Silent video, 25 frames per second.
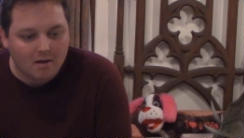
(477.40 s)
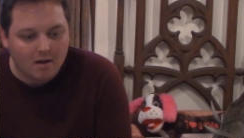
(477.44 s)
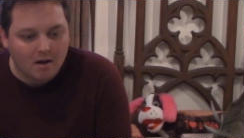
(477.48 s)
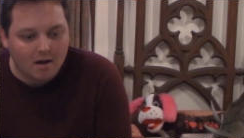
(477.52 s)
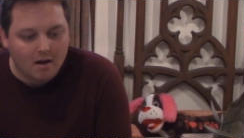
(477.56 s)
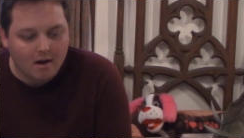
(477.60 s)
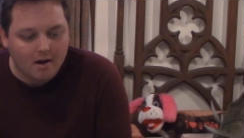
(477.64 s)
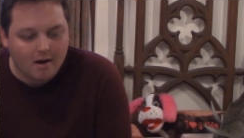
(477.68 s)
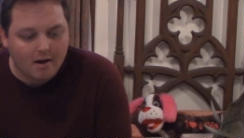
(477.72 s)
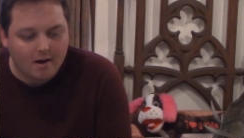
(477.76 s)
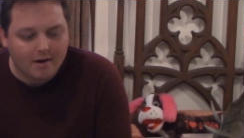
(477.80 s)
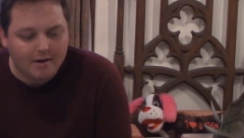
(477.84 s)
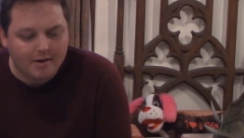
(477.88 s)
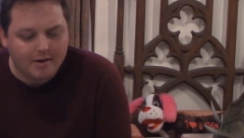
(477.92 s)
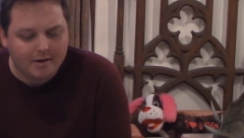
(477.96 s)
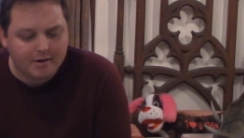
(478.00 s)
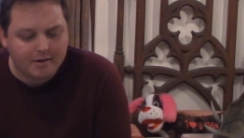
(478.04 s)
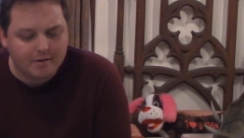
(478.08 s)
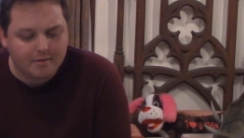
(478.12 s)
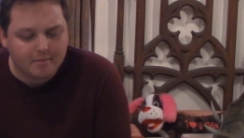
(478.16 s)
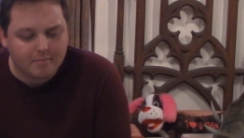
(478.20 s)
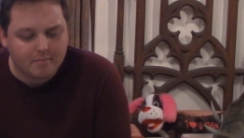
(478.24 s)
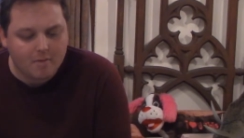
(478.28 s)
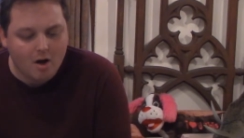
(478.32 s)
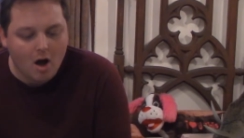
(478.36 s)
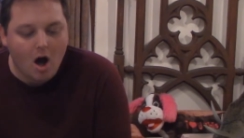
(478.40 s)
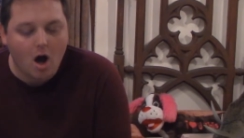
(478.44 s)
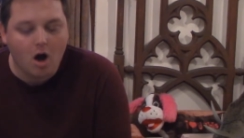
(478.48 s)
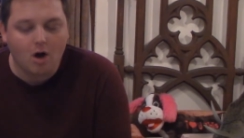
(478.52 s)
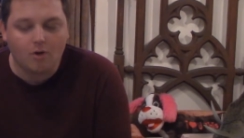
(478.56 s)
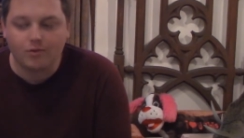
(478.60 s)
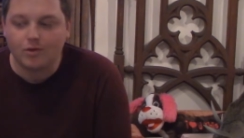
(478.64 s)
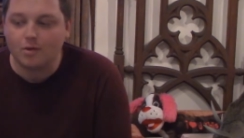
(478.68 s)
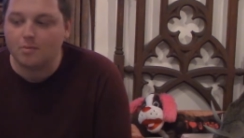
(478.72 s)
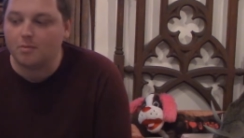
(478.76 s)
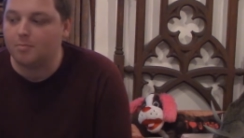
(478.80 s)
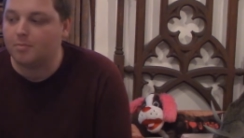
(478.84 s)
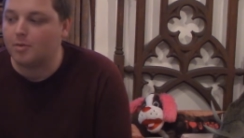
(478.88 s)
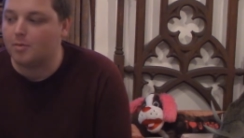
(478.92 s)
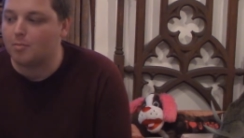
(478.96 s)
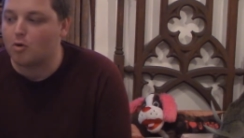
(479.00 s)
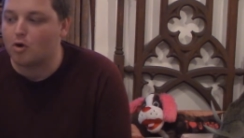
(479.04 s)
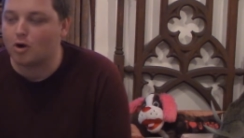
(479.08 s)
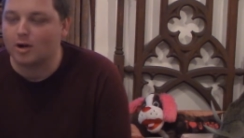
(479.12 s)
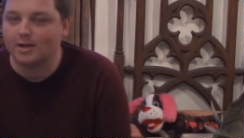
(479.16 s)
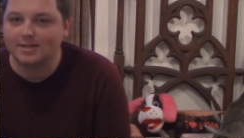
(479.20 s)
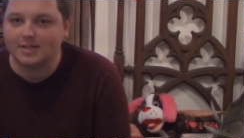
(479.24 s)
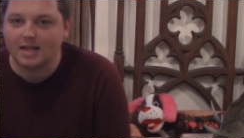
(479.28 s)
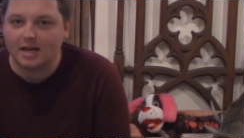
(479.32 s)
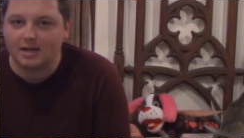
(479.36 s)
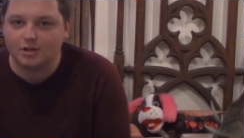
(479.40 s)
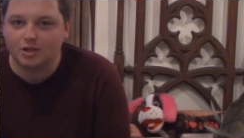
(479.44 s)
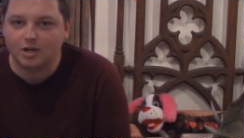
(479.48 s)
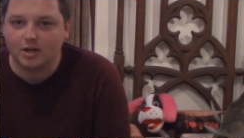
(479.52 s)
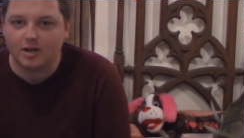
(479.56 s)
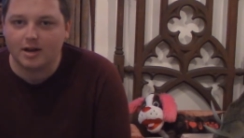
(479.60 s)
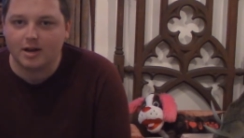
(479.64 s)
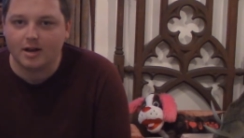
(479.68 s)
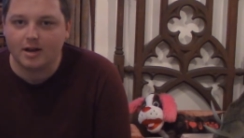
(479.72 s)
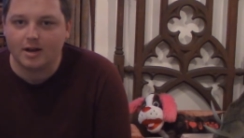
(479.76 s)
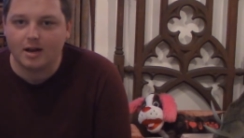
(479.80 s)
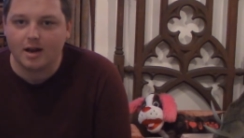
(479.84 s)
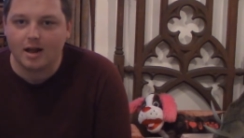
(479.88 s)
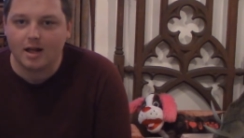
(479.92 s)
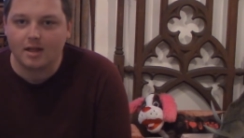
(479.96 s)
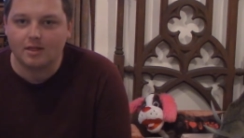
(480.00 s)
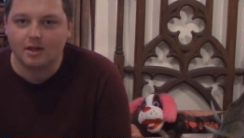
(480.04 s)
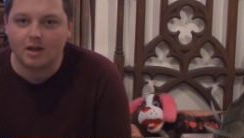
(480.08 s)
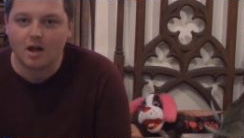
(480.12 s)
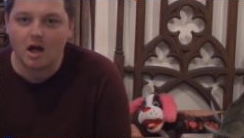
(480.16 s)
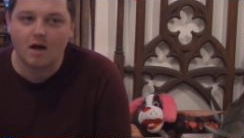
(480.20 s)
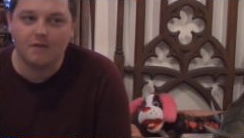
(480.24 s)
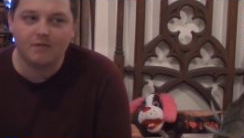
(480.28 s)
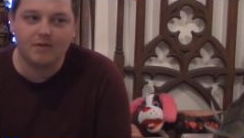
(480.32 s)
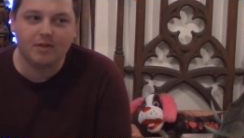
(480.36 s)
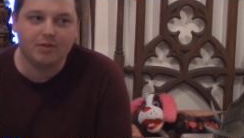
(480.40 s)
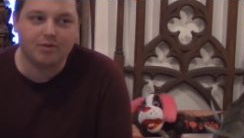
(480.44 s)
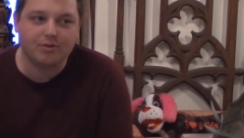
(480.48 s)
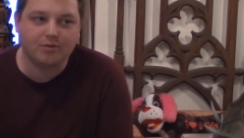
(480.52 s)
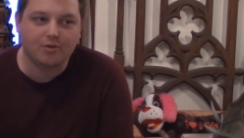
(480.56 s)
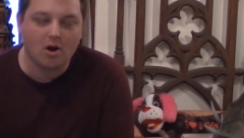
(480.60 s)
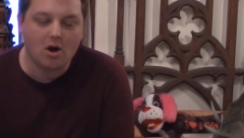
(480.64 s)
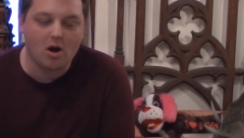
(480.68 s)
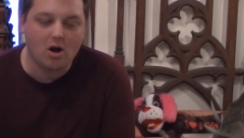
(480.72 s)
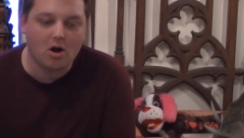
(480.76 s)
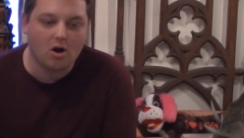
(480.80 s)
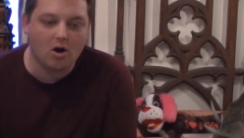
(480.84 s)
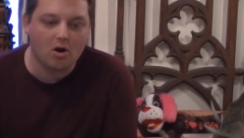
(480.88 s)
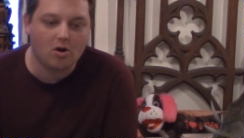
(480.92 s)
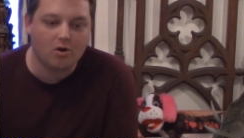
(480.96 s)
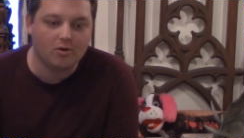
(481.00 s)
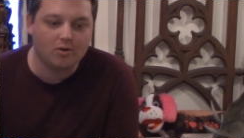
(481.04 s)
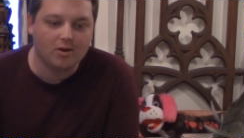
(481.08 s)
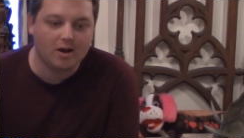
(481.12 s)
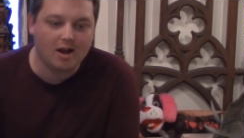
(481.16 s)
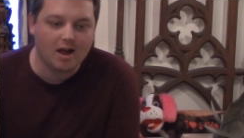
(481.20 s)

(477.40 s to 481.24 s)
The Mortis Engine, yeah, and the Coven Throne